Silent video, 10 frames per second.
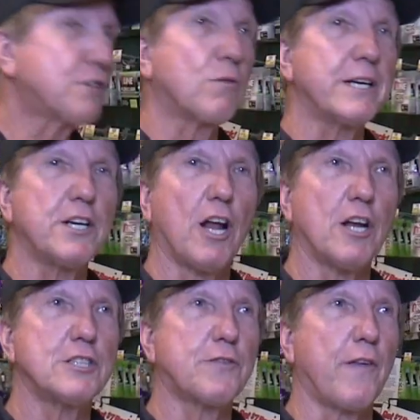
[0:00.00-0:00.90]
the
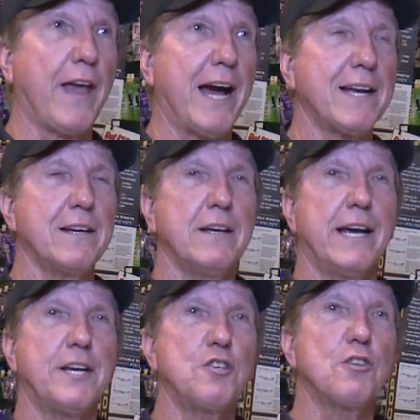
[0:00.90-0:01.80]
$20 for that,
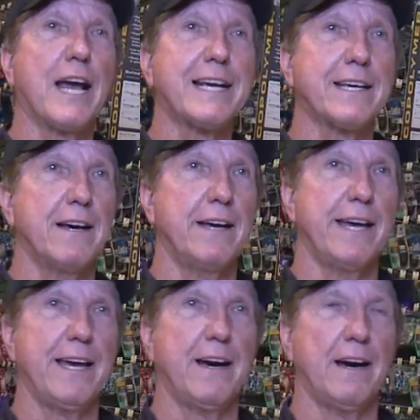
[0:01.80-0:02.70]
and you like
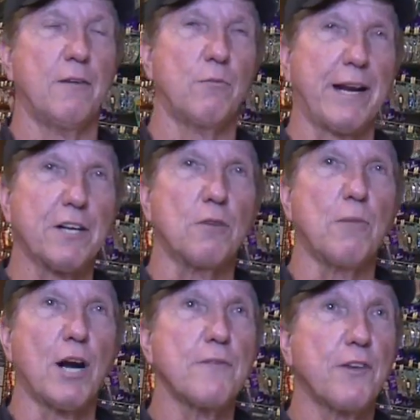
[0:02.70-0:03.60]
regular
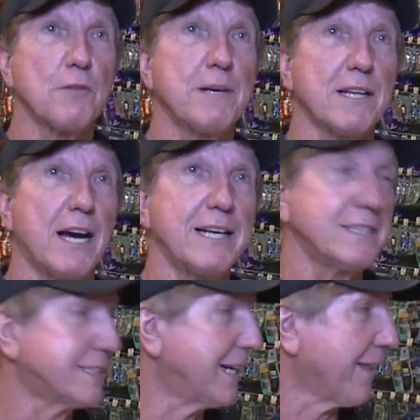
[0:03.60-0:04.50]
monofilament line
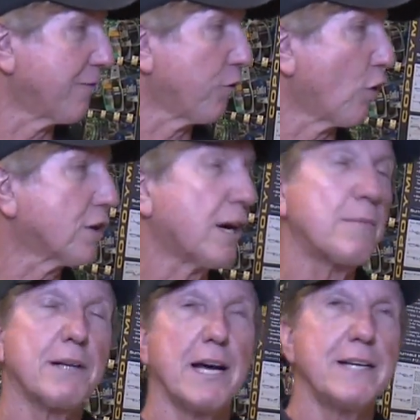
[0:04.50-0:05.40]
instead of the
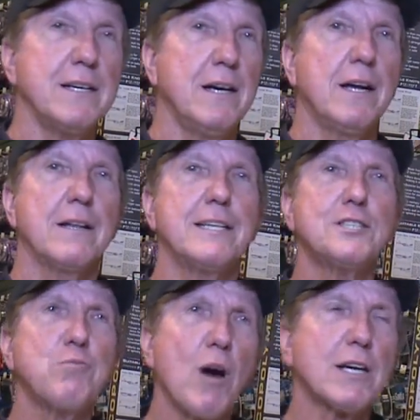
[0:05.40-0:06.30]
fluorocarbon line,
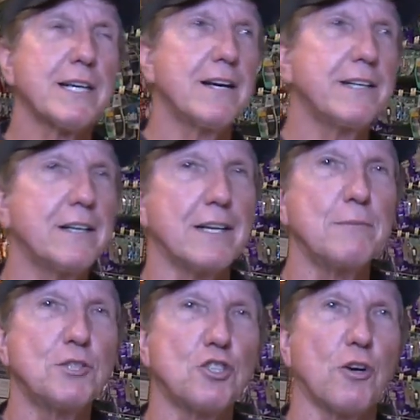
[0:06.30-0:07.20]
let's walk down here and
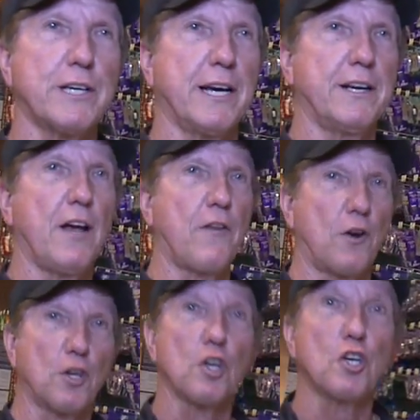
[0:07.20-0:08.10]
let me show you
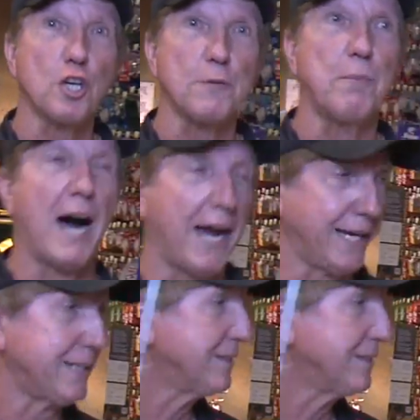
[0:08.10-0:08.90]
another good buy